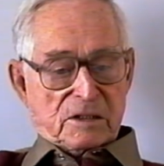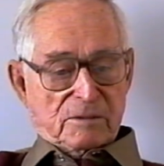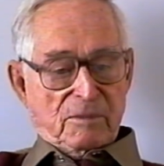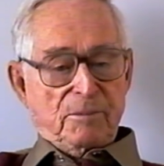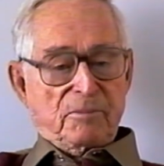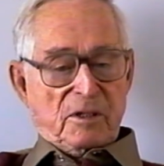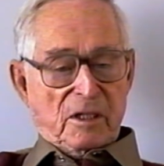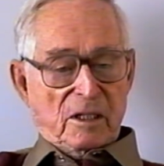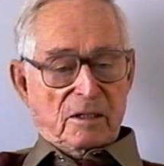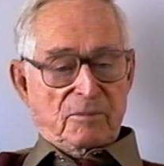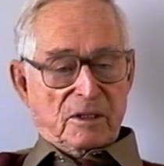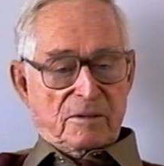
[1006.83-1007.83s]
Some of them
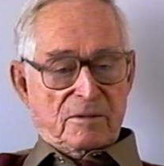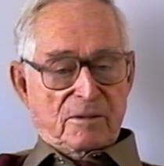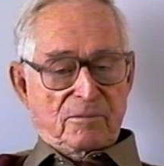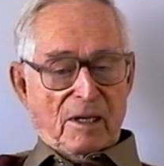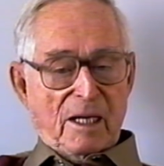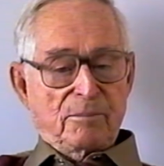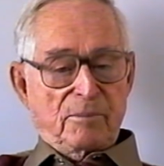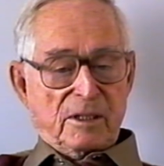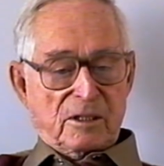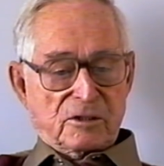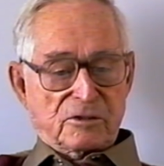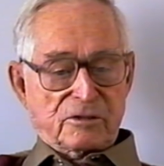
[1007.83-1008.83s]
did, but my
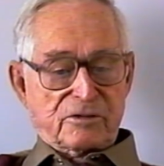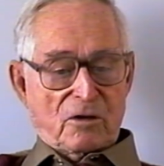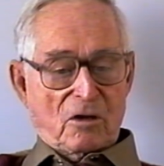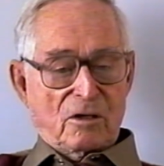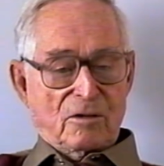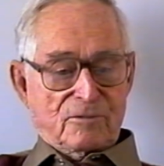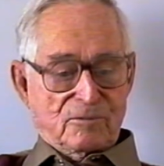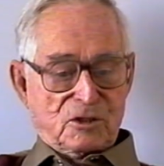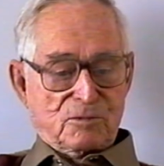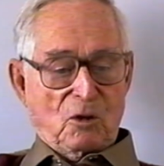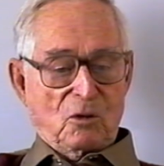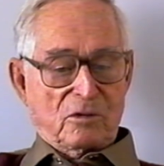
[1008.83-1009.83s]
biggest deterrent from
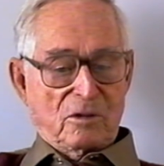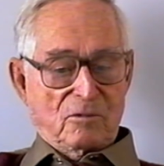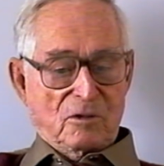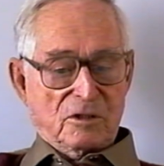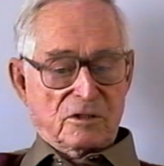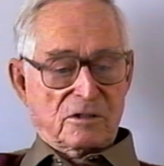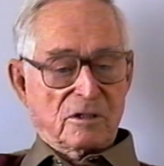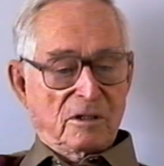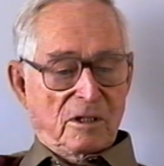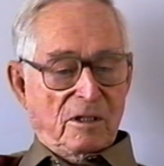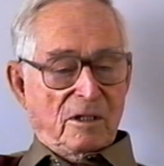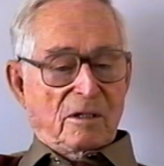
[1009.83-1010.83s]
smoking was
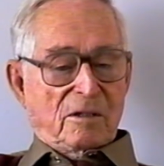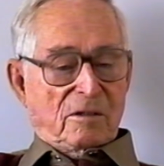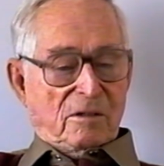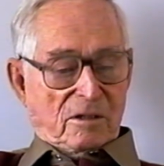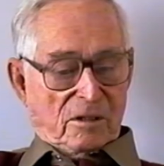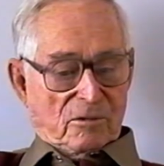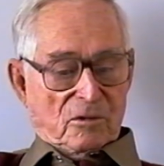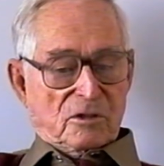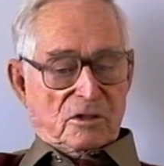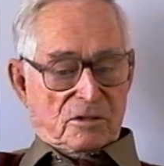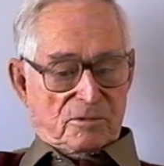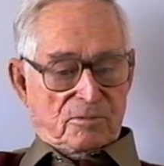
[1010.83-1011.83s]
it
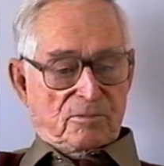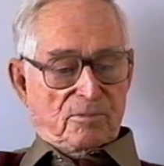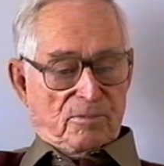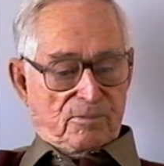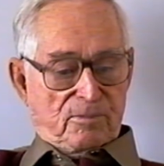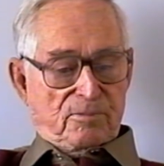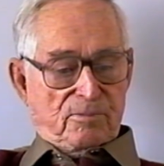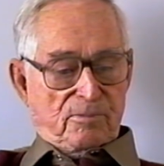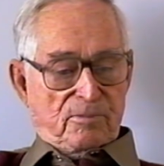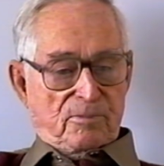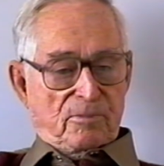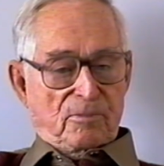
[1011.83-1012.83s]
was
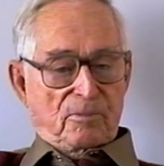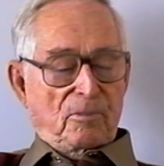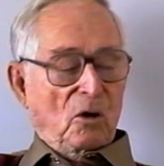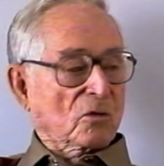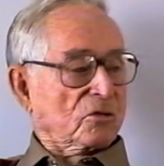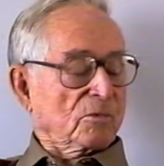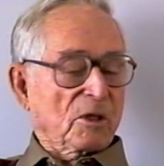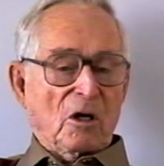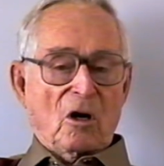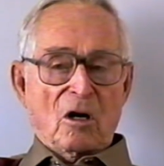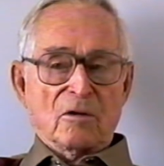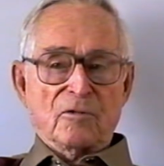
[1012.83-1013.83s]
mostly
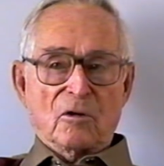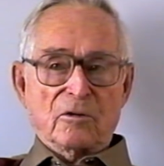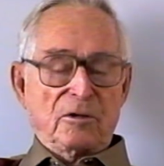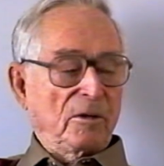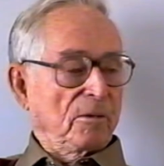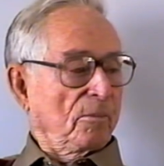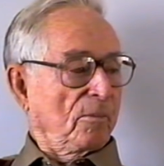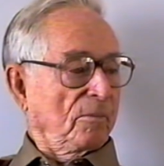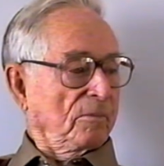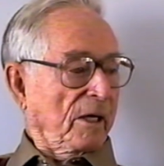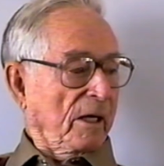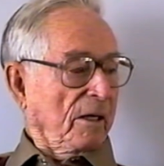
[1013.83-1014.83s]
harder on
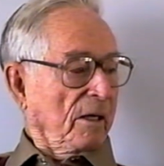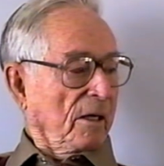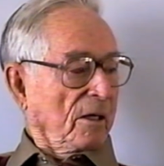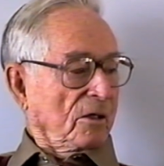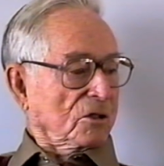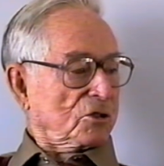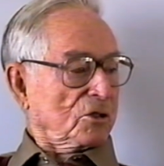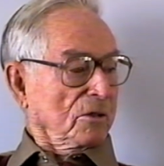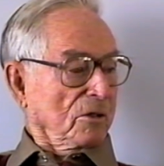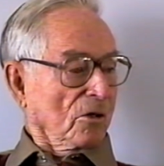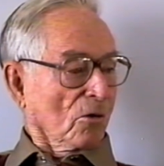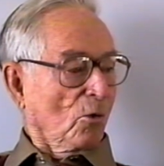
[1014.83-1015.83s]

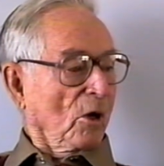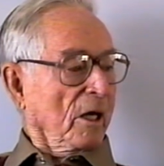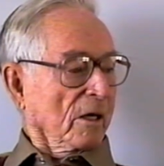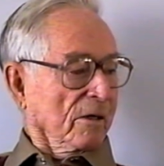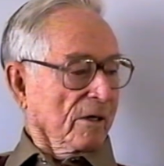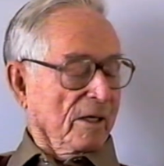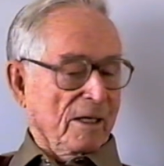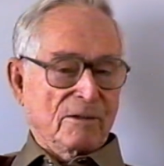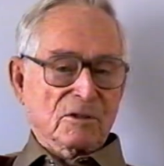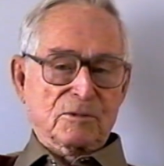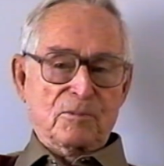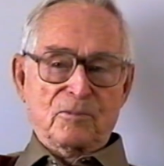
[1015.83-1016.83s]
your wind, and
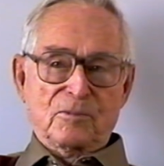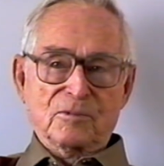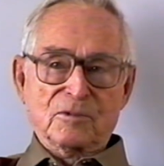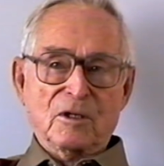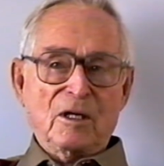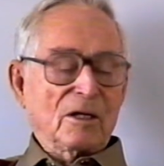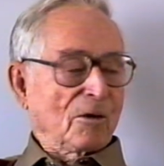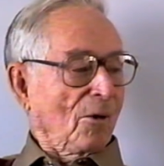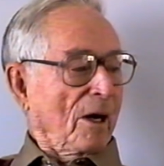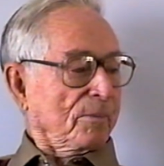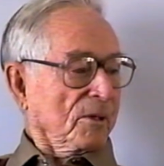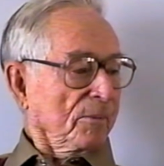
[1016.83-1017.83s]
I was
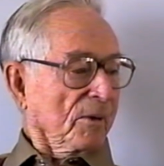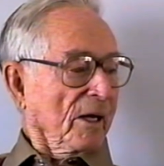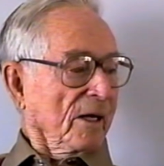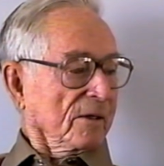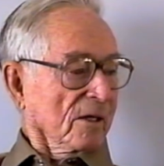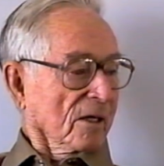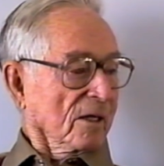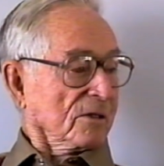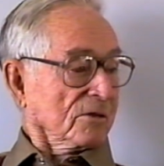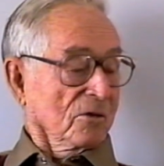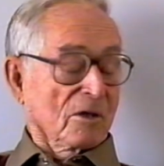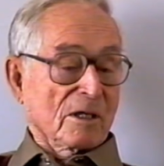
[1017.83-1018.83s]
racked up in
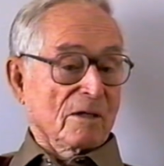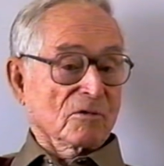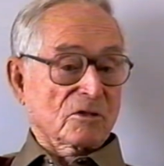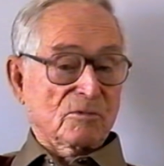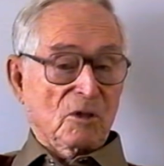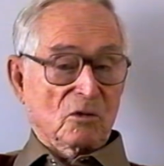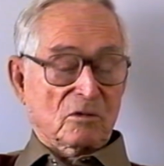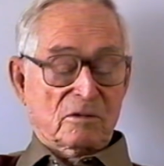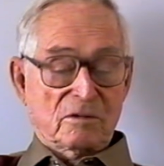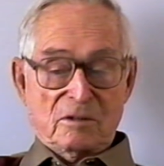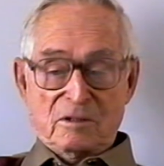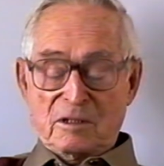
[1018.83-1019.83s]
athletics, so I never smoked
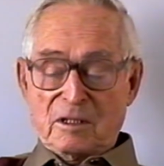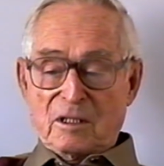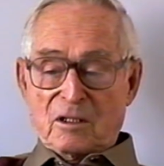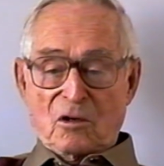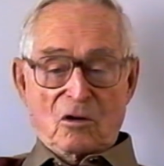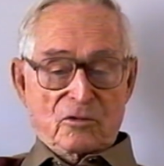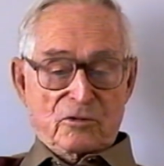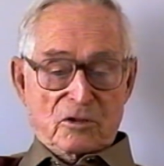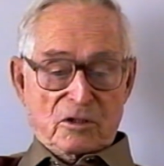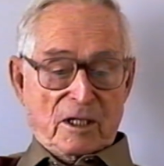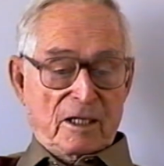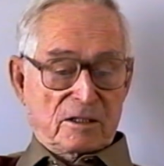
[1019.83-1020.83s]
all
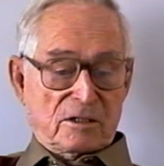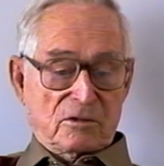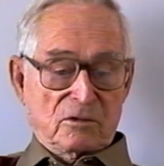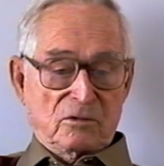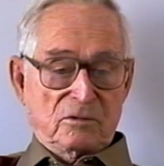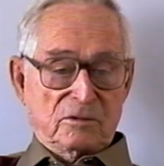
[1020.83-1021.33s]
during high school.